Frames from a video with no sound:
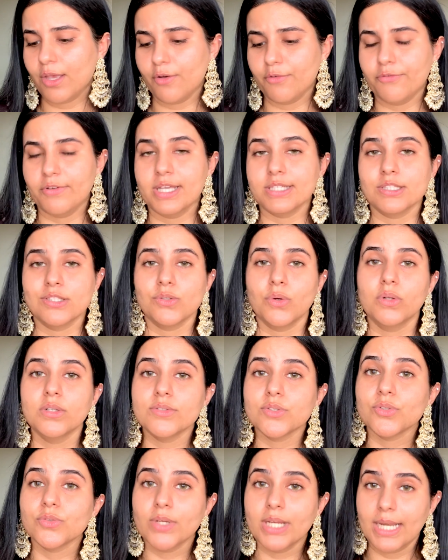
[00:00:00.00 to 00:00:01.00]
your face is
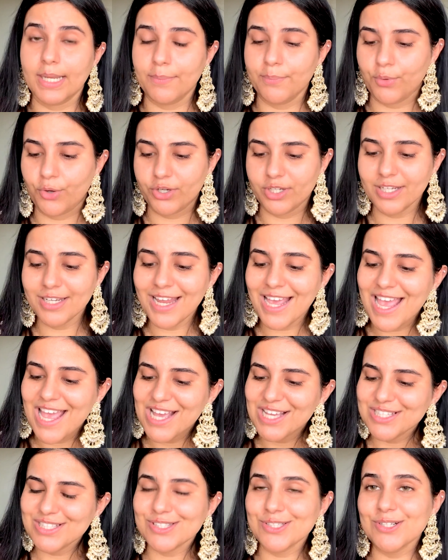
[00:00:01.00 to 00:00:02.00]
also really important.
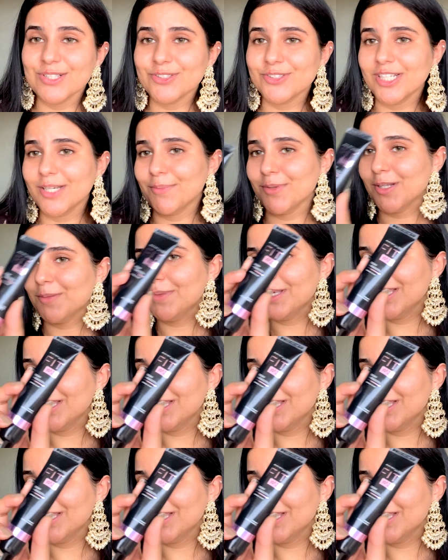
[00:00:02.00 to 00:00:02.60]
So today I'm going to be